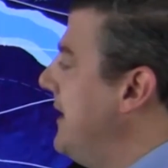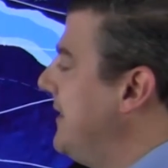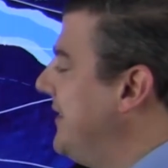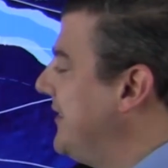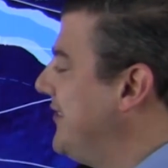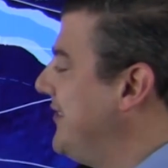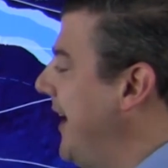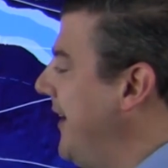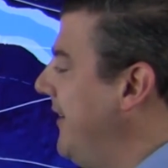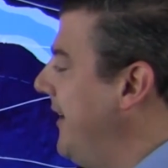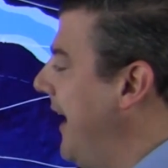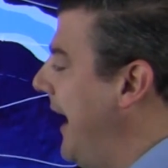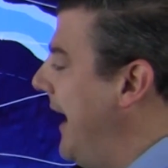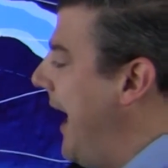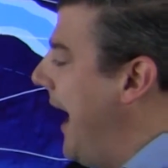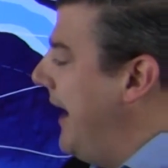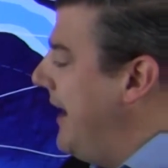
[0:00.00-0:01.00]
To
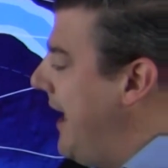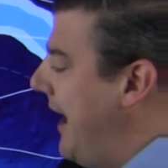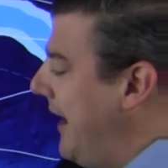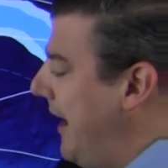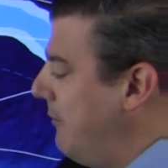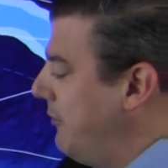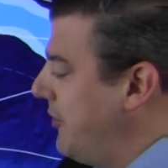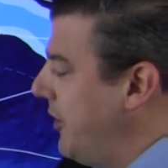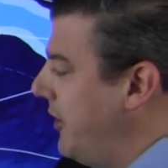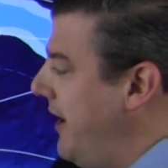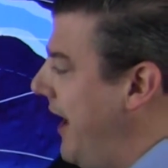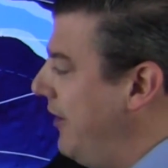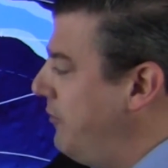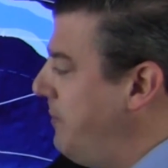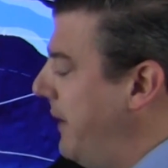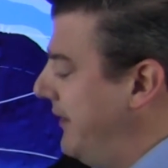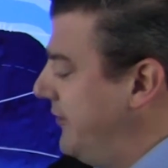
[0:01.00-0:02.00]
Sunday, and here comes the
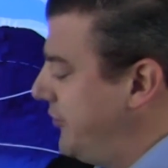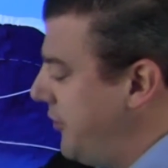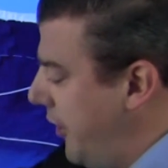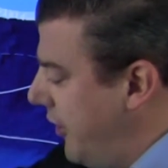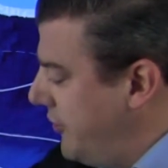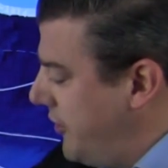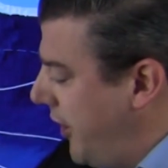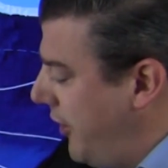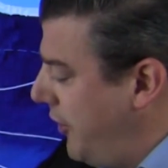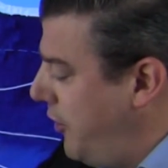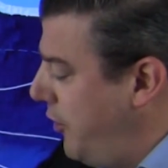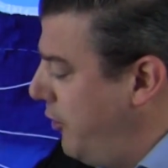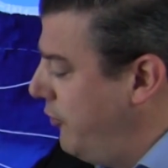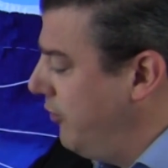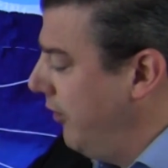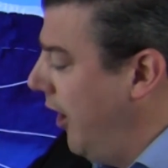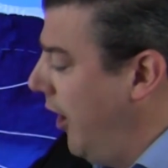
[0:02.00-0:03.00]
next big surge.
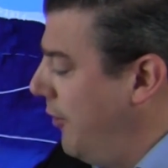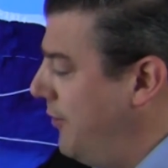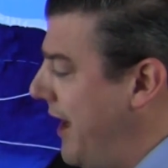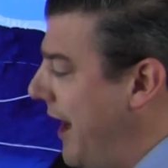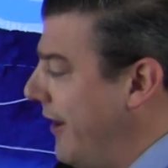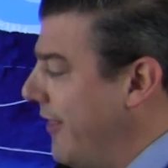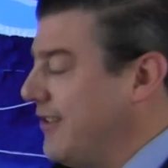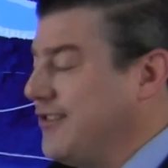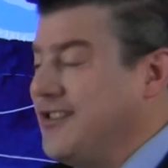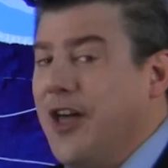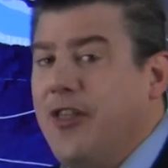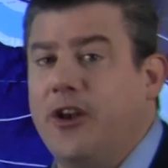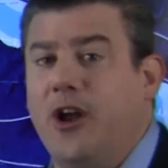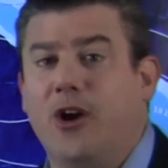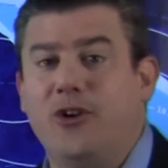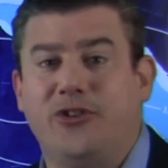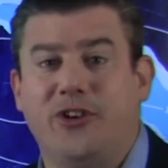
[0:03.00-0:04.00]
Huge low down in the
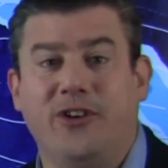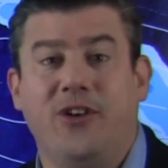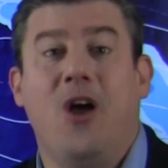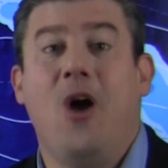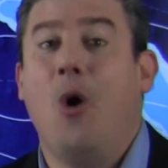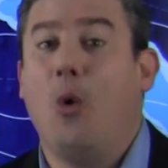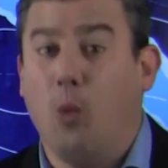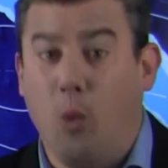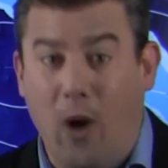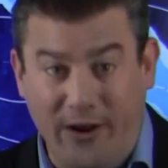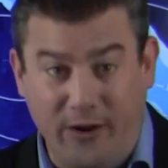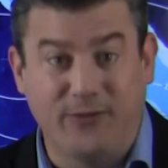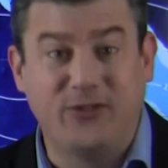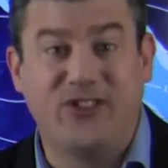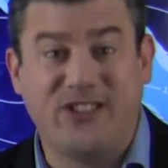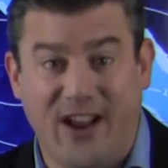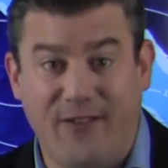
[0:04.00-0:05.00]
Southern Ocean, one
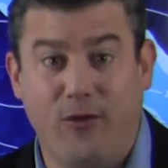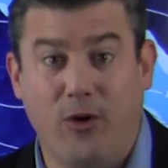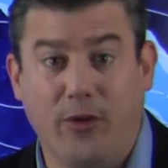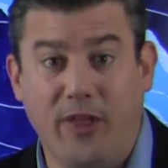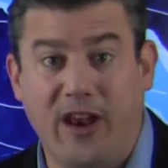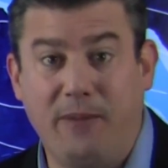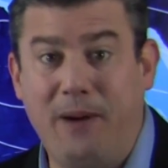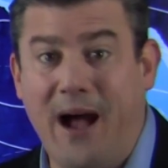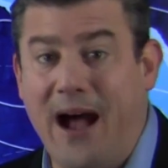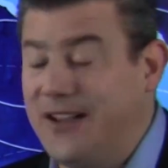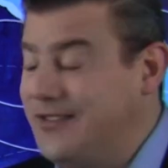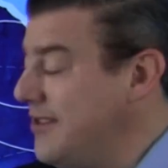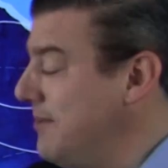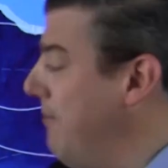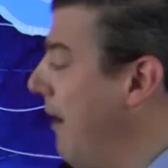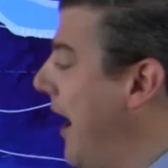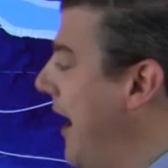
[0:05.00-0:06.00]
of several that are
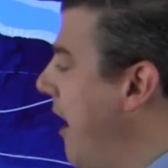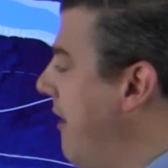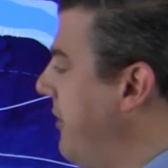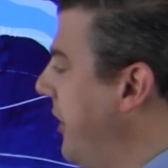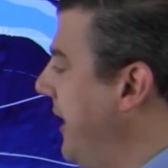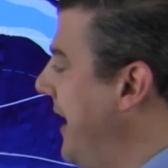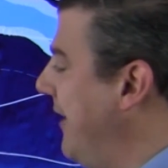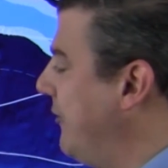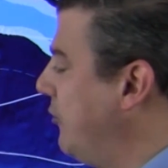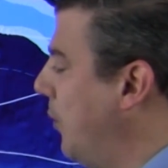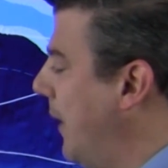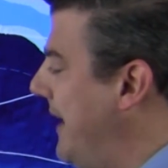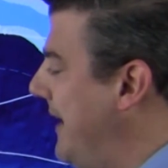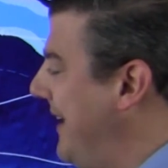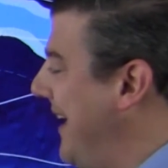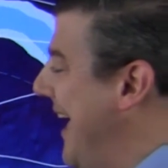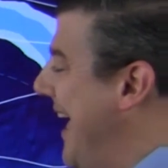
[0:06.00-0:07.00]
passing by over the next
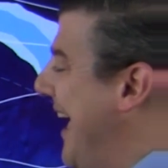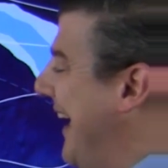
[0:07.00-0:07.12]
week.